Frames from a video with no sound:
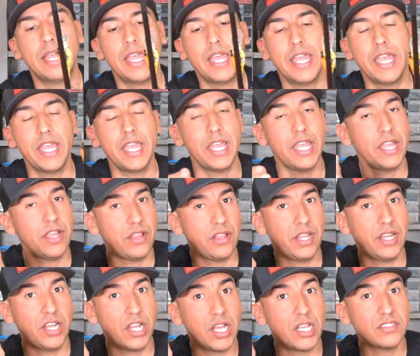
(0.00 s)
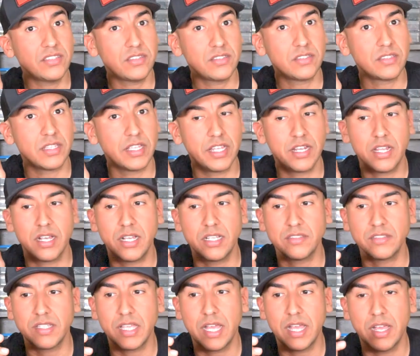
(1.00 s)
it does
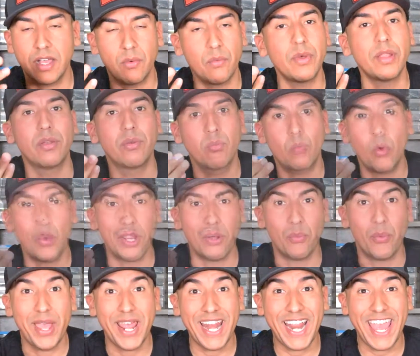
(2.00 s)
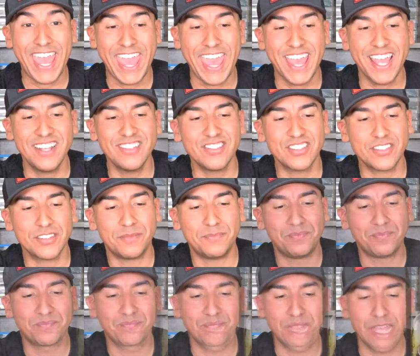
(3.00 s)
with wet hands,
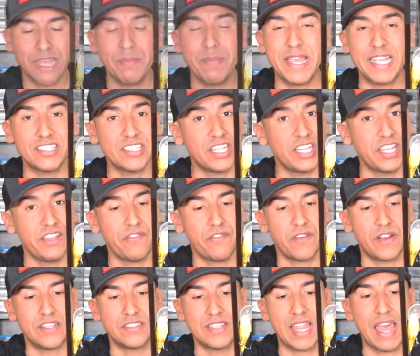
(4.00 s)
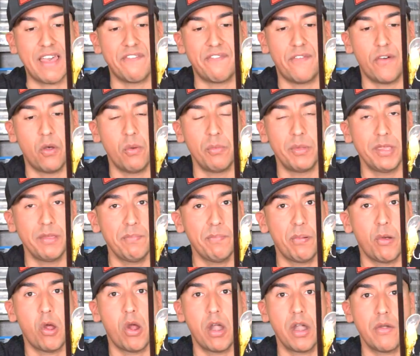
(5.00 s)
it makes a difference. That foamy
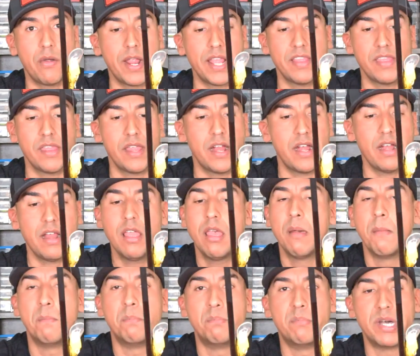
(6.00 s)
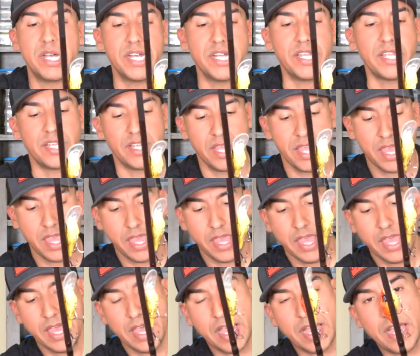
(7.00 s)
part right there, money.
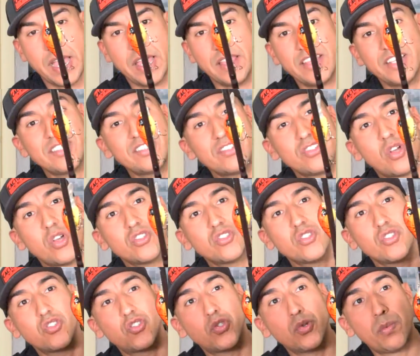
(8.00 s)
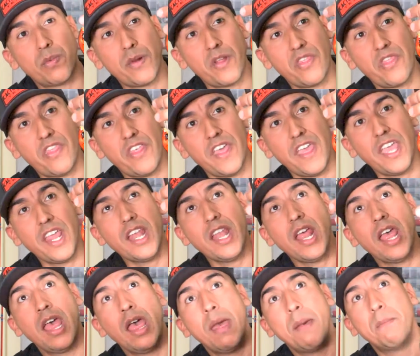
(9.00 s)
This is also super
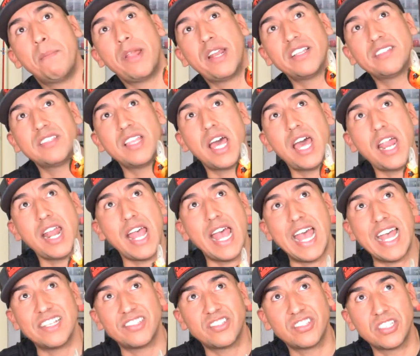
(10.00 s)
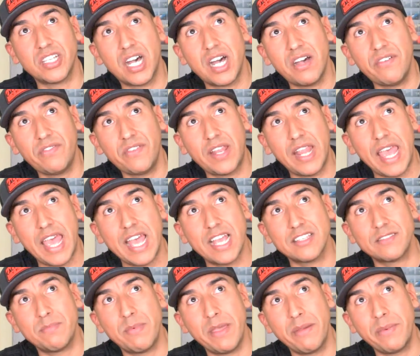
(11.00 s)
thin, but it's not as soft
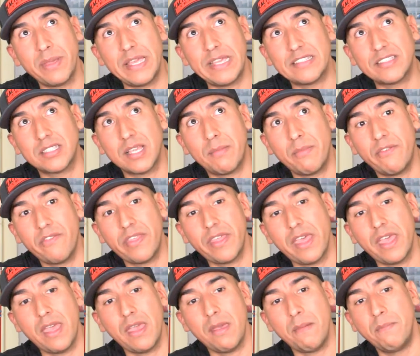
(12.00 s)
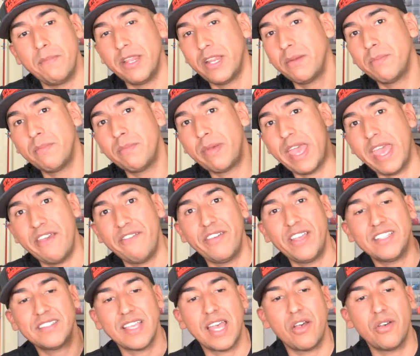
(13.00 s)
as maybe some of the medium
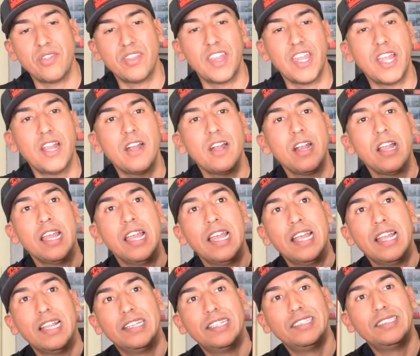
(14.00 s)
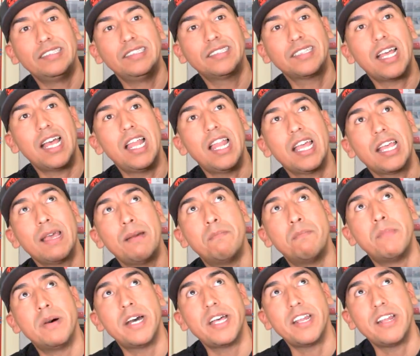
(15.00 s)
heavies out there. This is kind of like
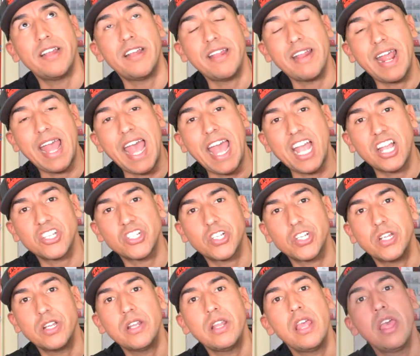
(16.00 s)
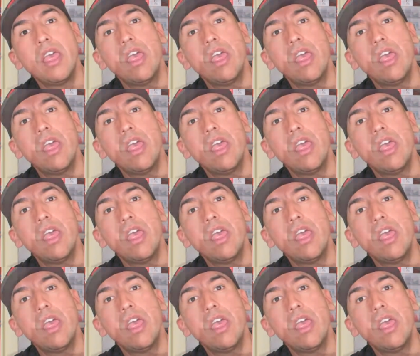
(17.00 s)
a moderate action,